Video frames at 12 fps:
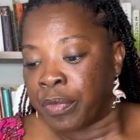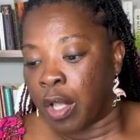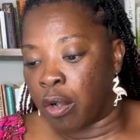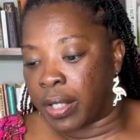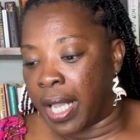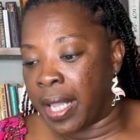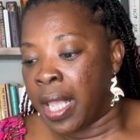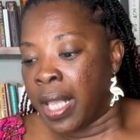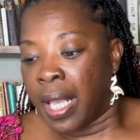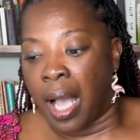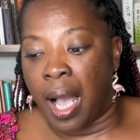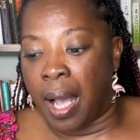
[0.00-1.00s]
Okay,
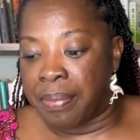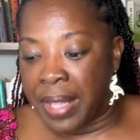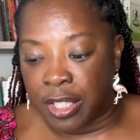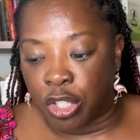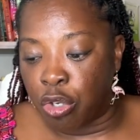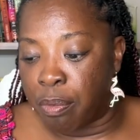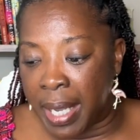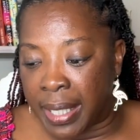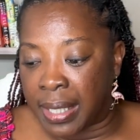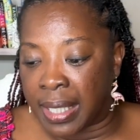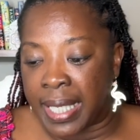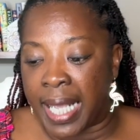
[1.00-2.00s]
that's you
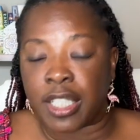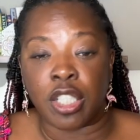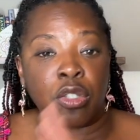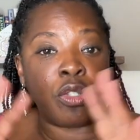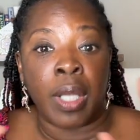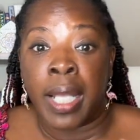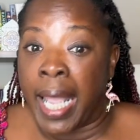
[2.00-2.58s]
making connections.